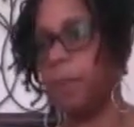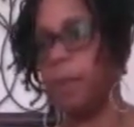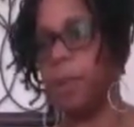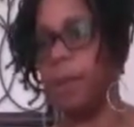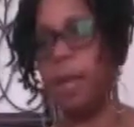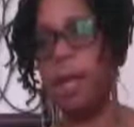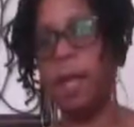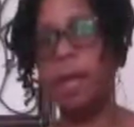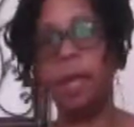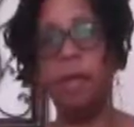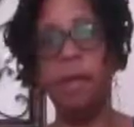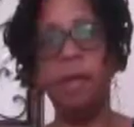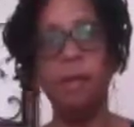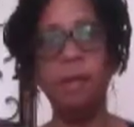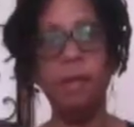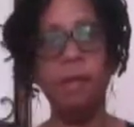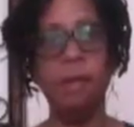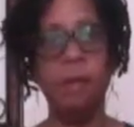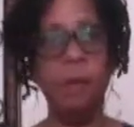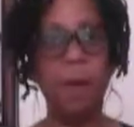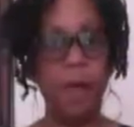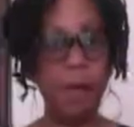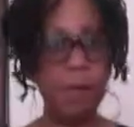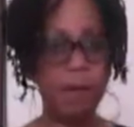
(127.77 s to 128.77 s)
And in this
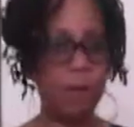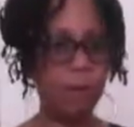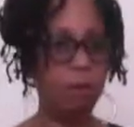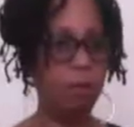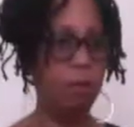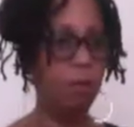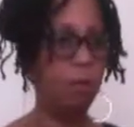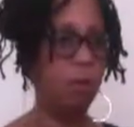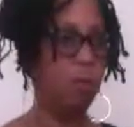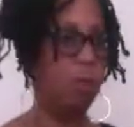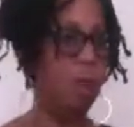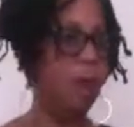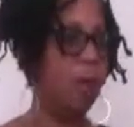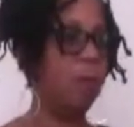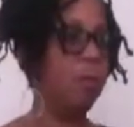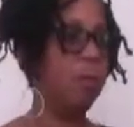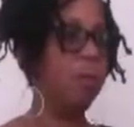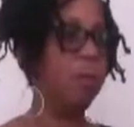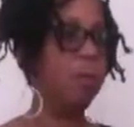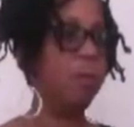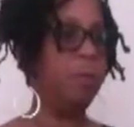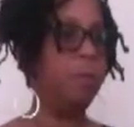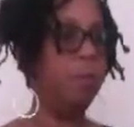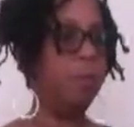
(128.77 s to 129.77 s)
packing tube, I
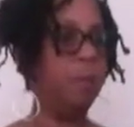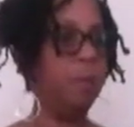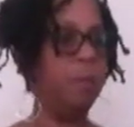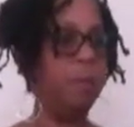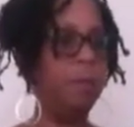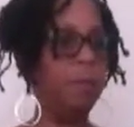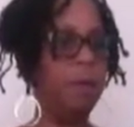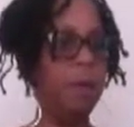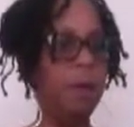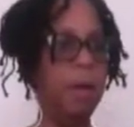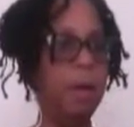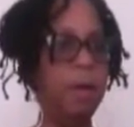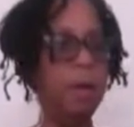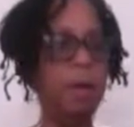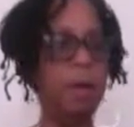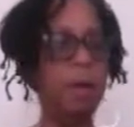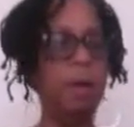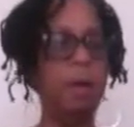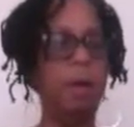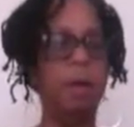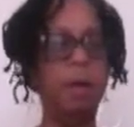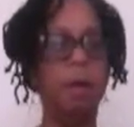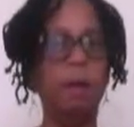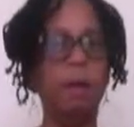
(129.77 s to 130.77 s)
will be putting
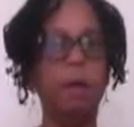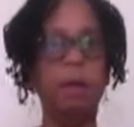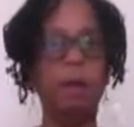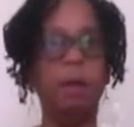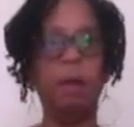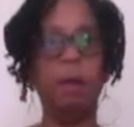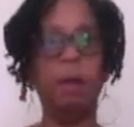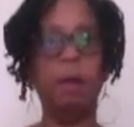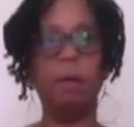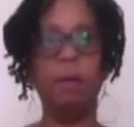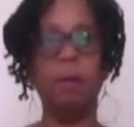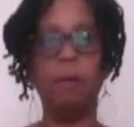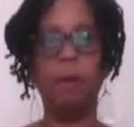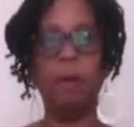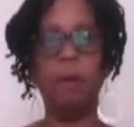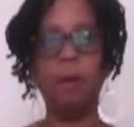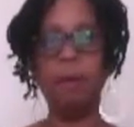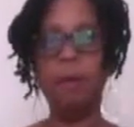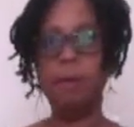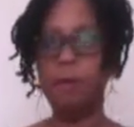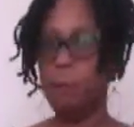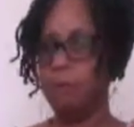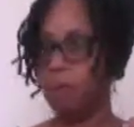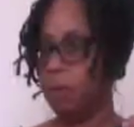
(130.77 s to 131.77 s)
my
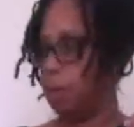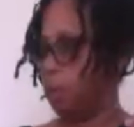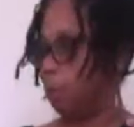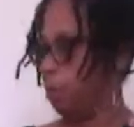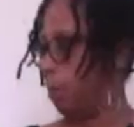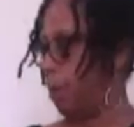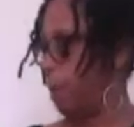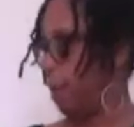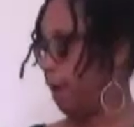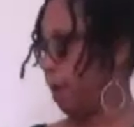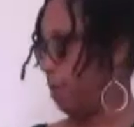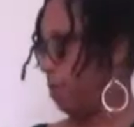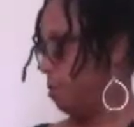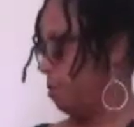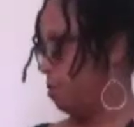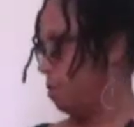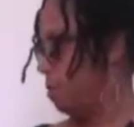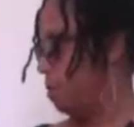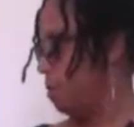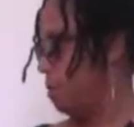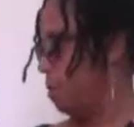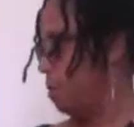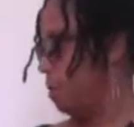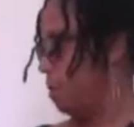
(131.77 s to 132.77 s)
intimate
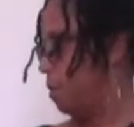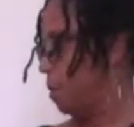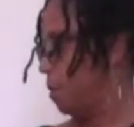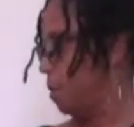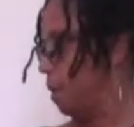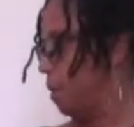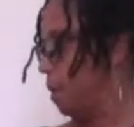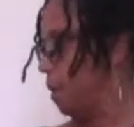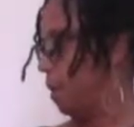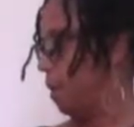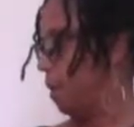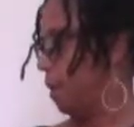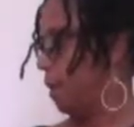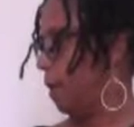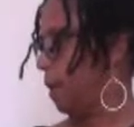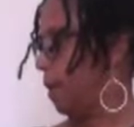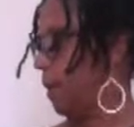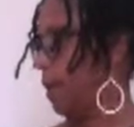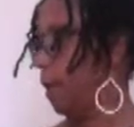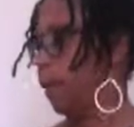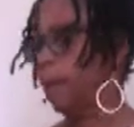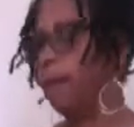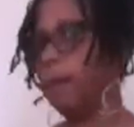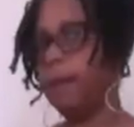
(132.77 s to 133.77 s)
apparel
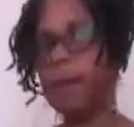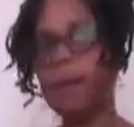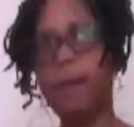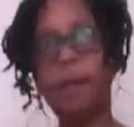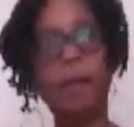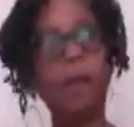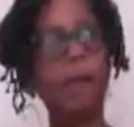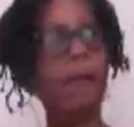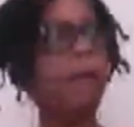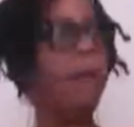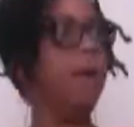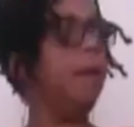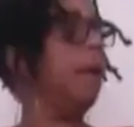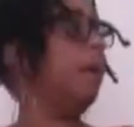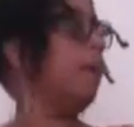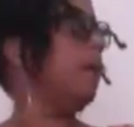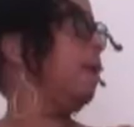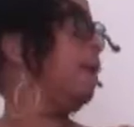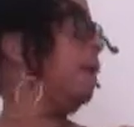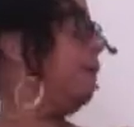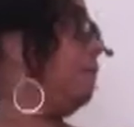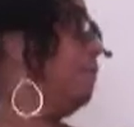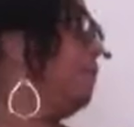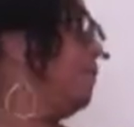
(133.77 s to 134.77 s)

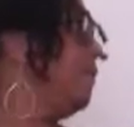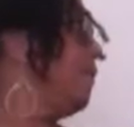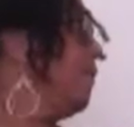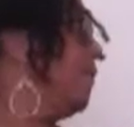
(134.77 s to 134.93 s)
and